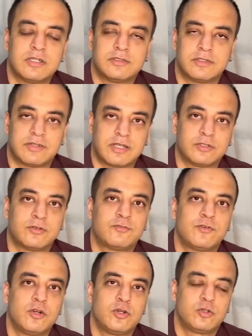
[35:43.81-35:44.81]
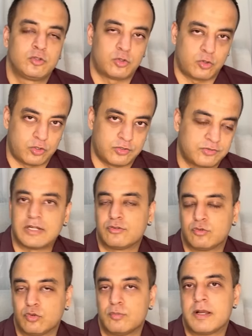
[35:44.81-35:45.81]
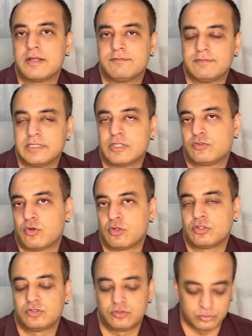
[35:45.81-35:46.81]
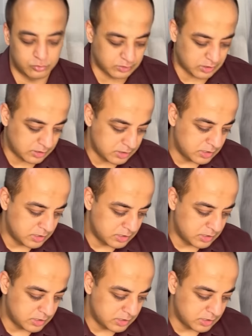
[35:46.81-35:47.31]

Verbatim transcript: the sign of Taurus that is ruled by Venus or Shukra.